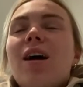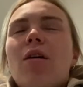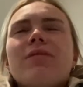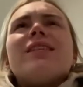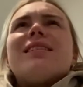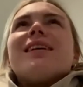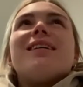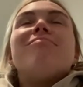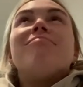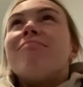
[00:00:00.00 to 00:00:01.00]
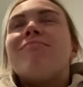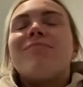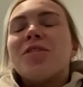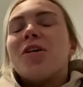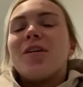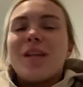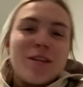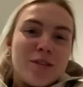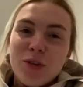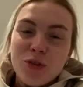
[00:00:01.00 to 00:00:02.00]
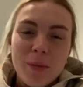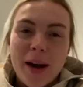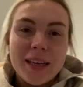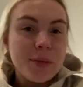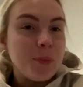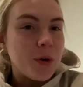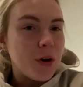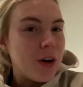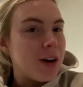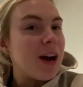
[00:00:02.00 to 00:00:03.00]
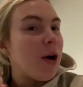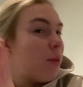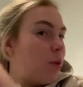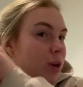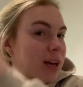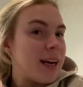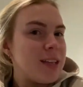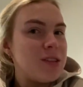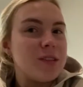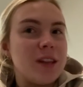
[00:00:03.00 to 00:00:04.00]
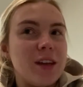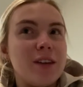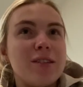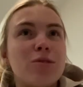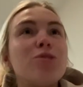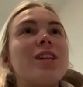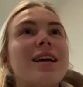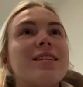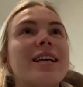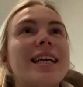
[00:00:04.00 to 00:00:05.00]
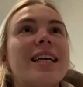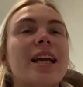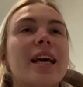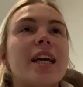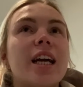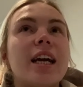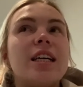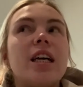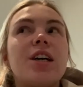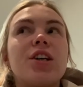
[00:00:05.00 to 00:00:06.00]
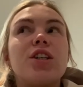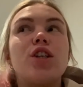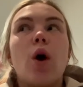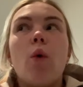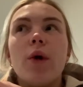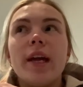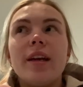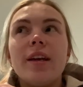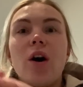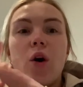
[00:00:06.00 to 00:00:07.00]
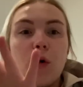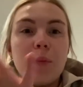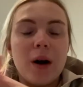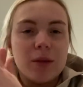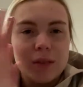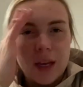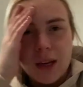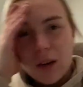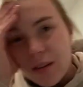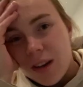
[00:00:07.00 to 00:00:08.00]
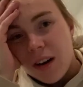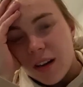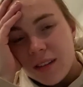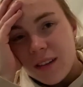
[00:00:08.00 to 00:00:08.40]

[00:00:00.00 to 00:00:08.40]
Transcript: Obviously, duh, that's so dramatic, but I won't lie, the social anxiety, like going up, I was like, oh god.